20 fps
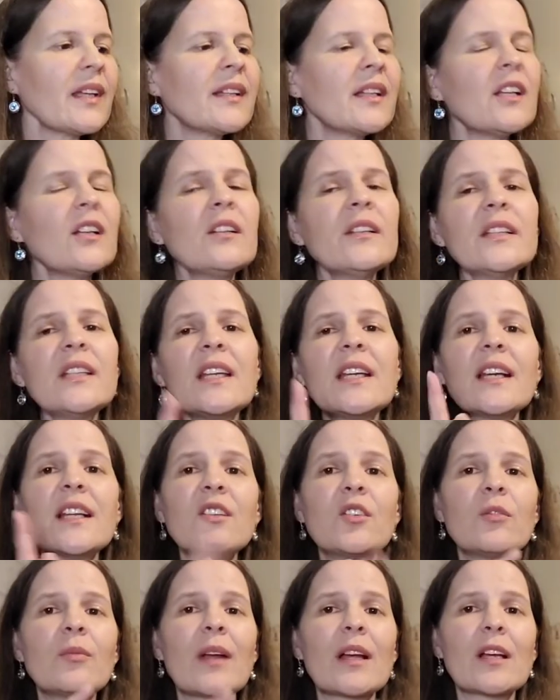And the only thing I
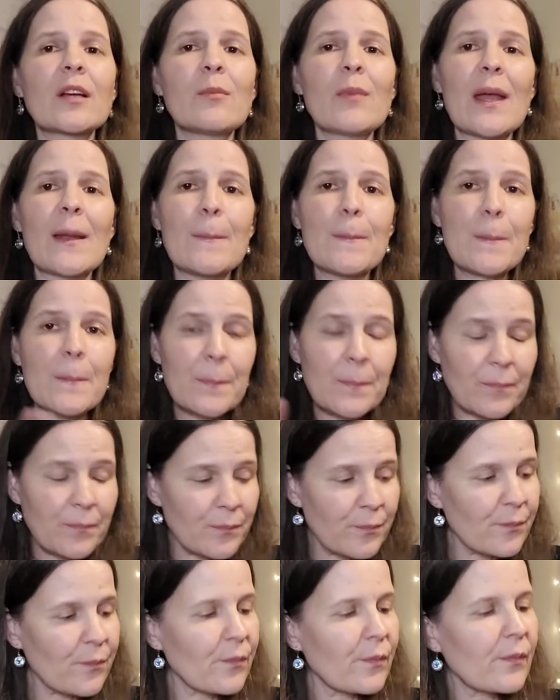do recommend
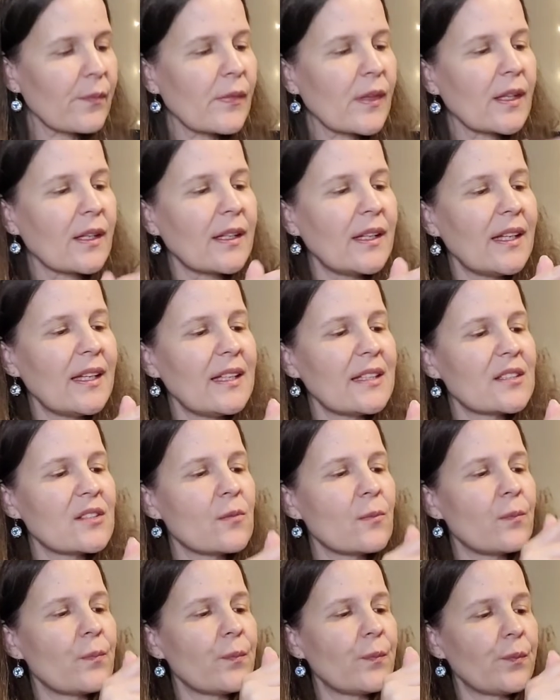
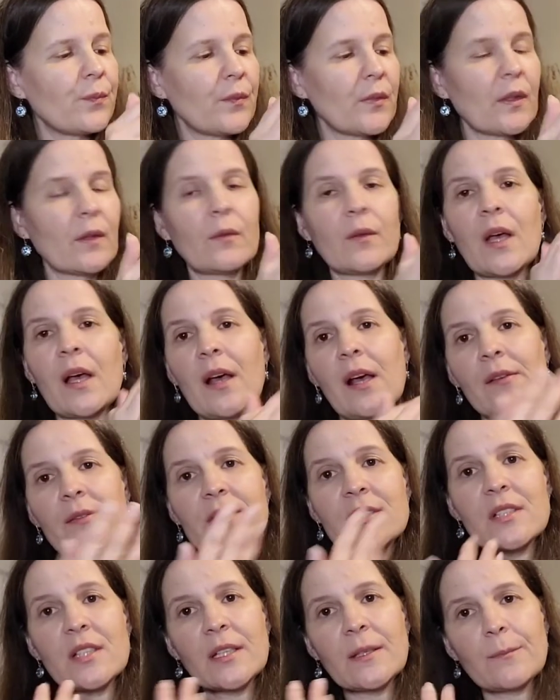is
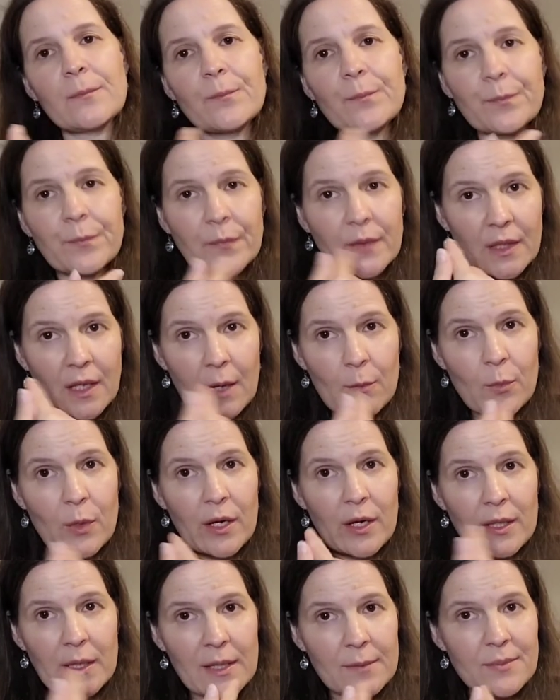obviously I'm
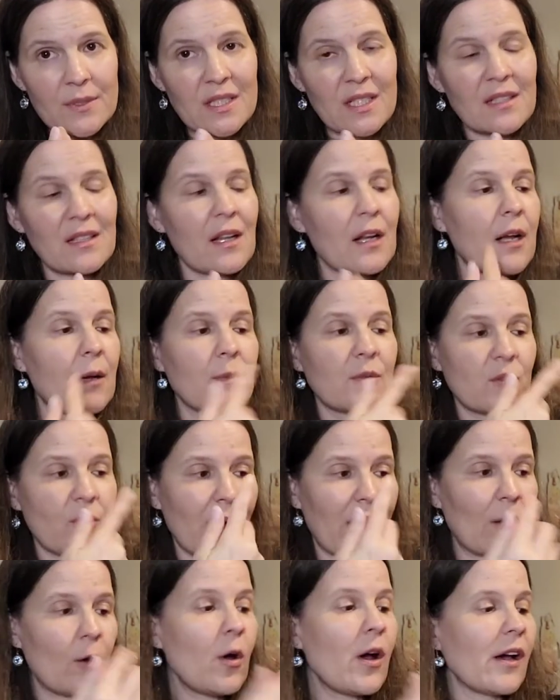wearing lipstick that comes
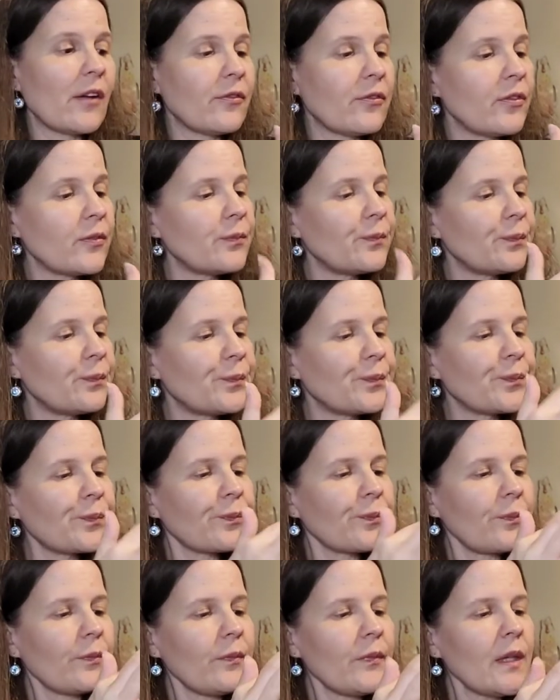right off.
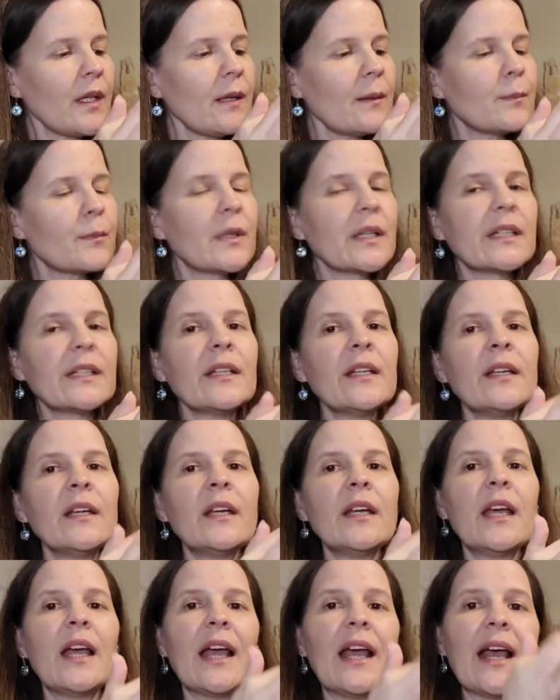But
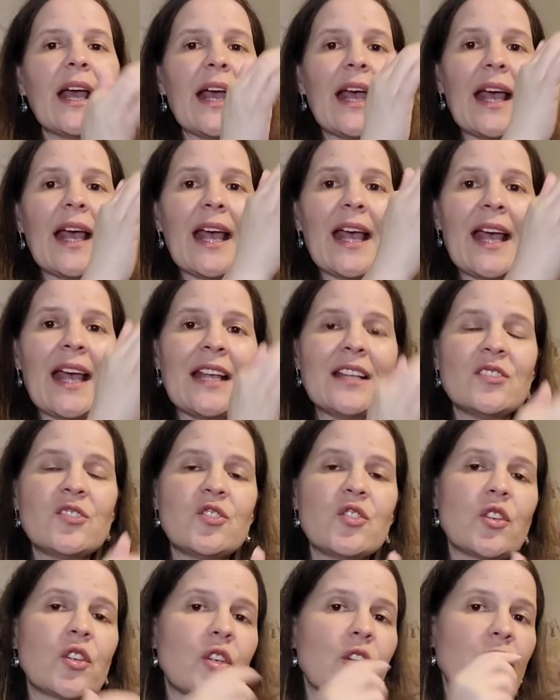as
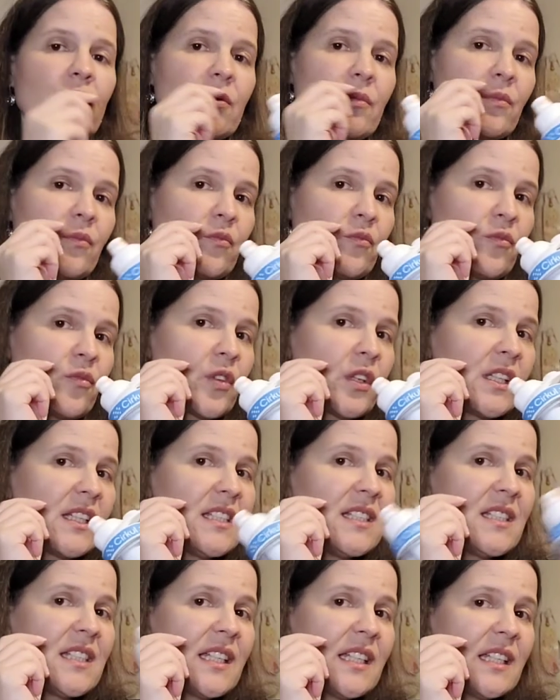you're
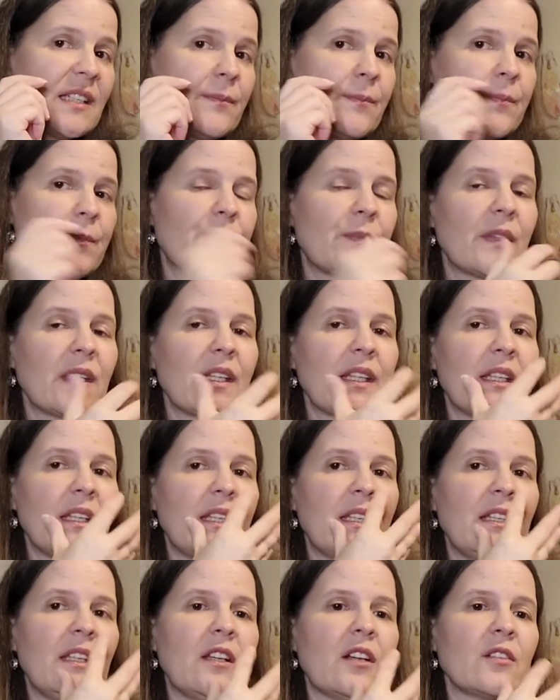releasing,
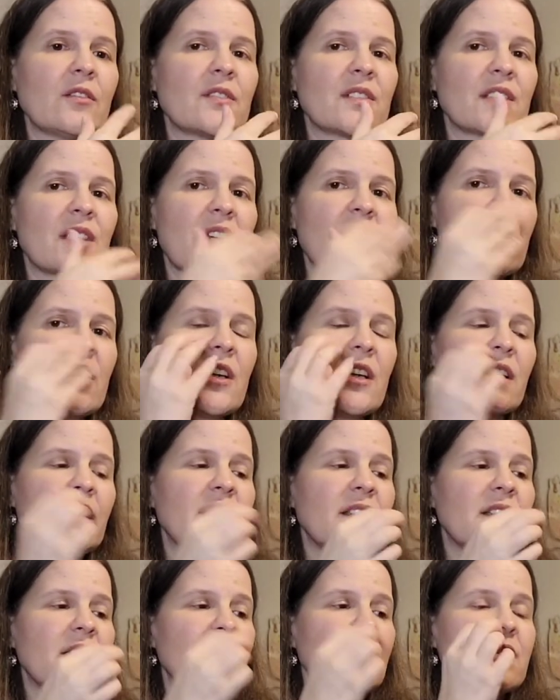you know, suck
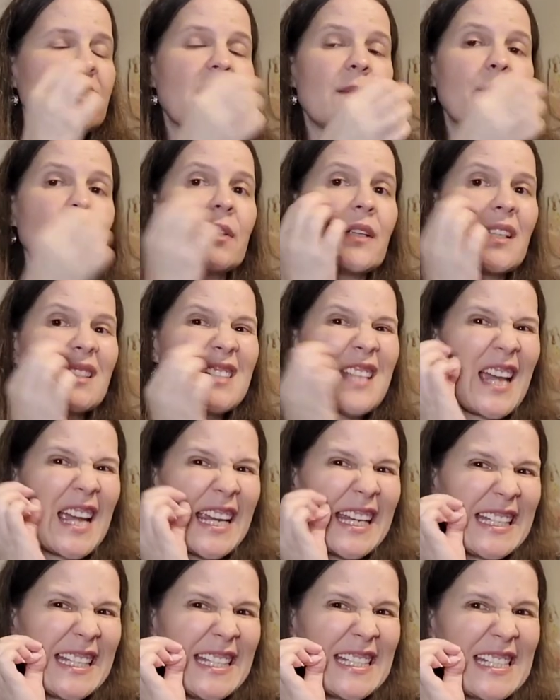on the tip a
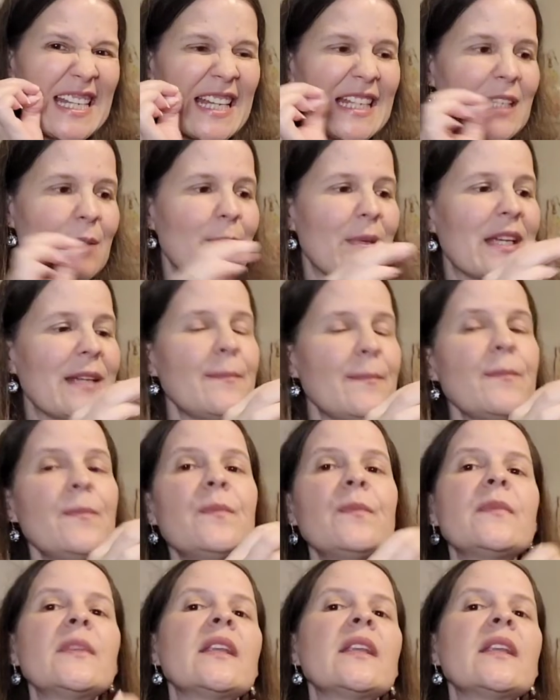tiny, tiny bit,